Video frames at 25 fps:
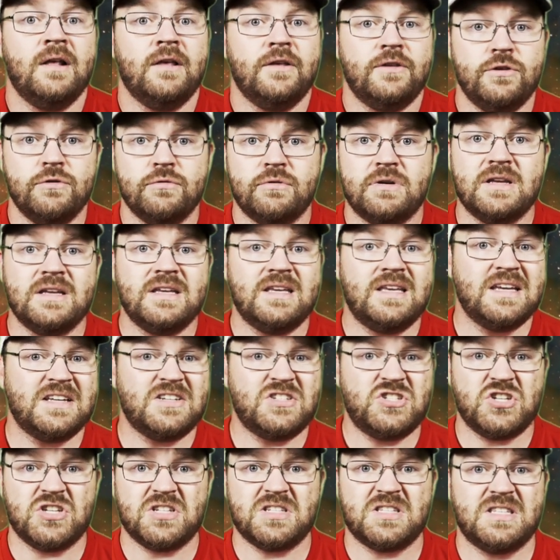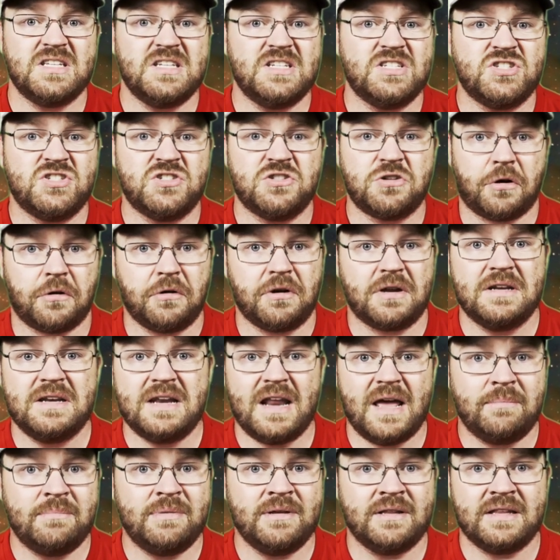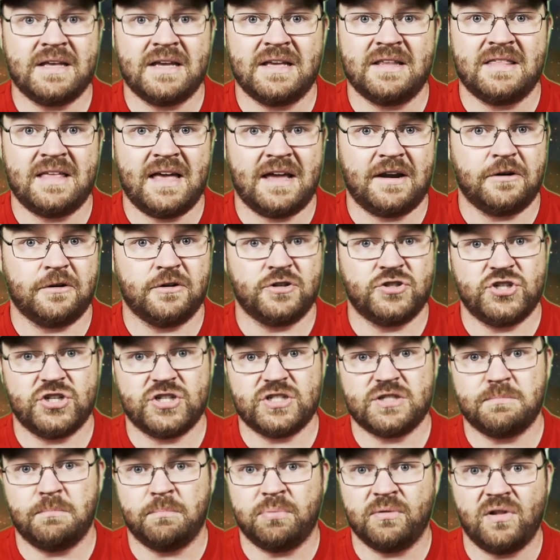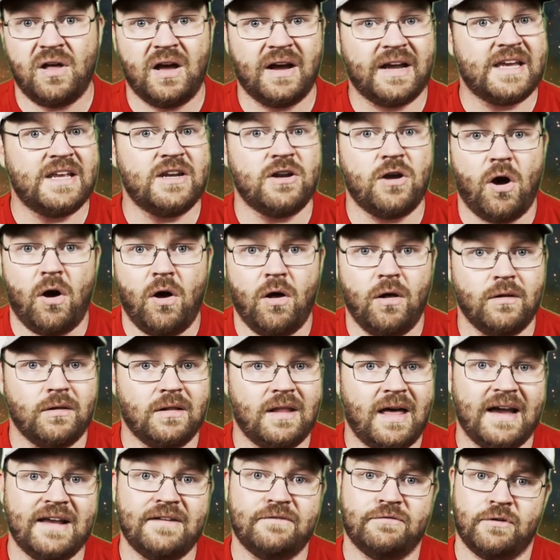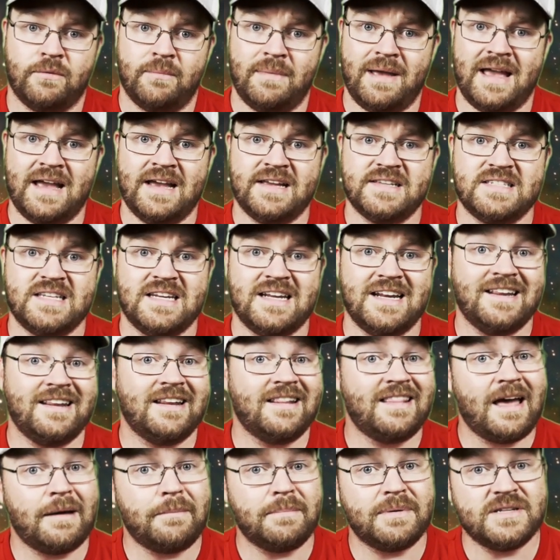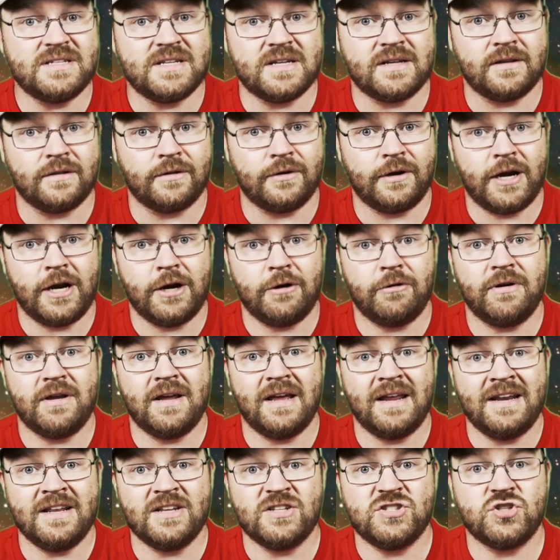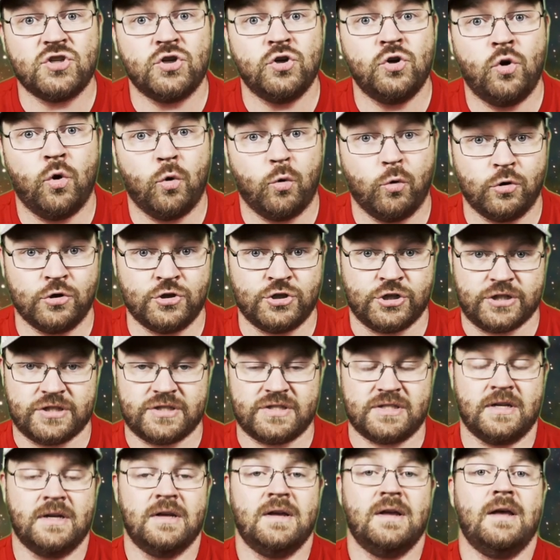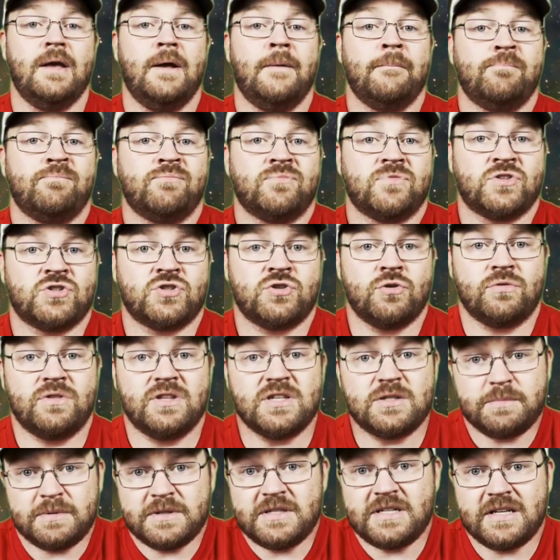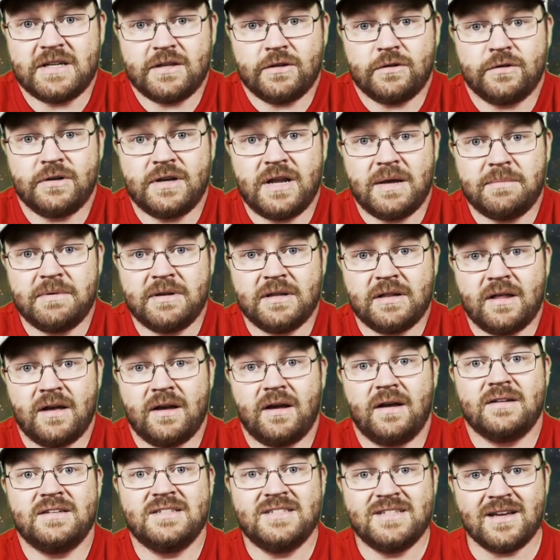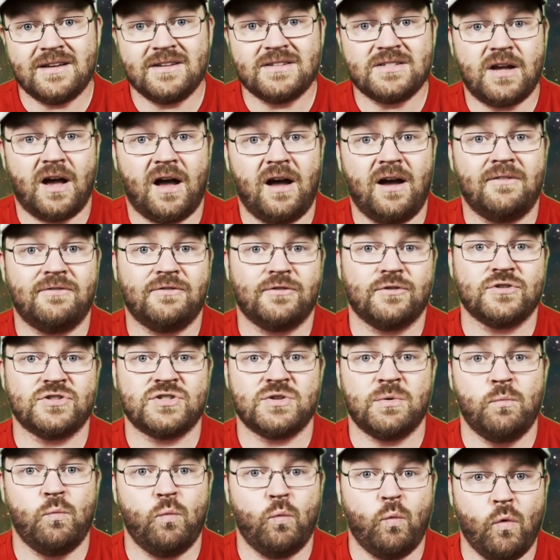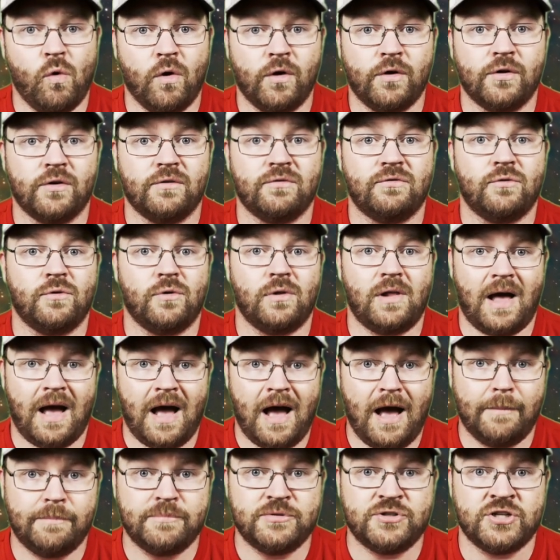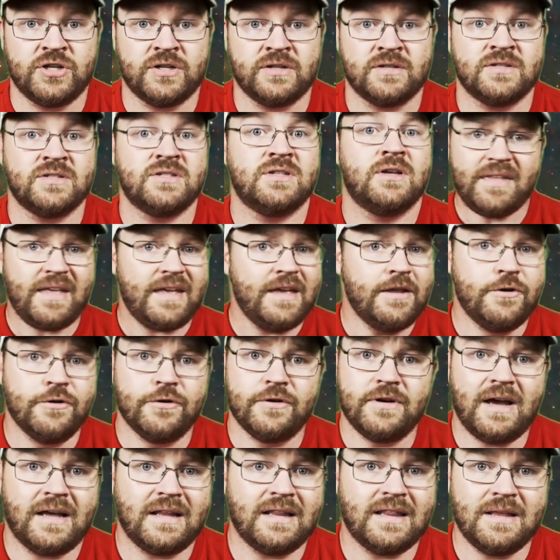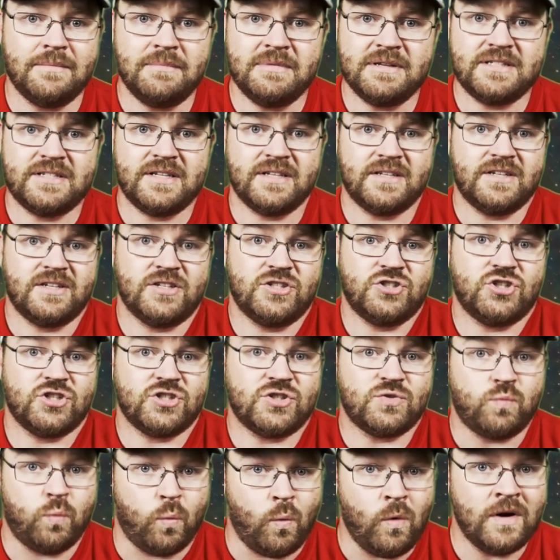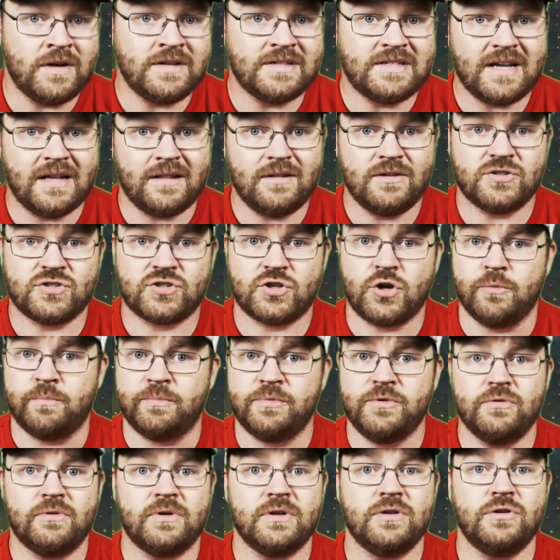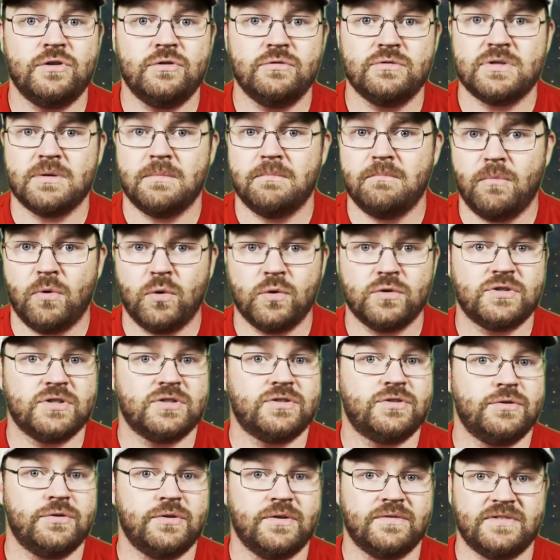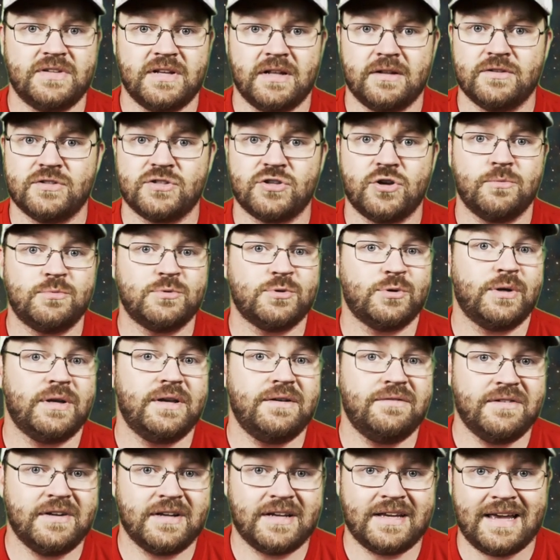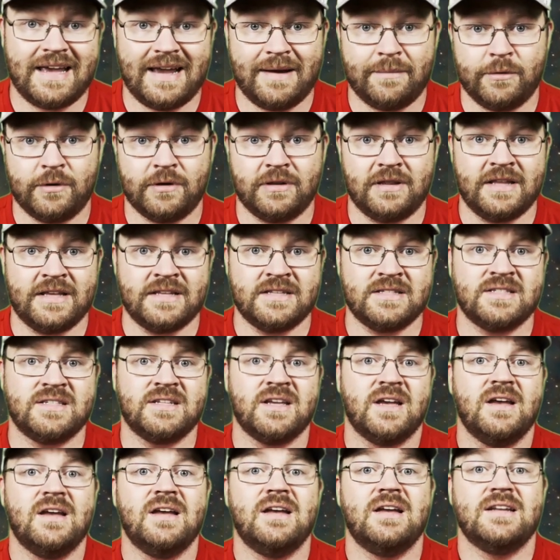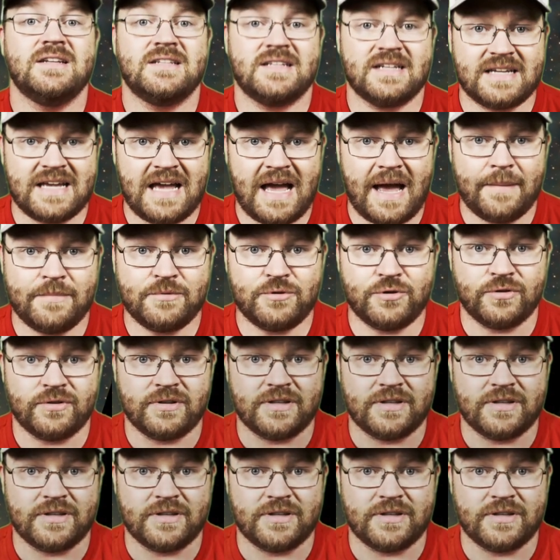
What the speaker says: You can get just these dark nebulae that are just blocking all light from exiting in that particular area, and it's gorgeous. So this particular nebula does offer some wonderful options, and you're not limited to just one telescope. You can use a multitude of telescopes or even a camera lens to capture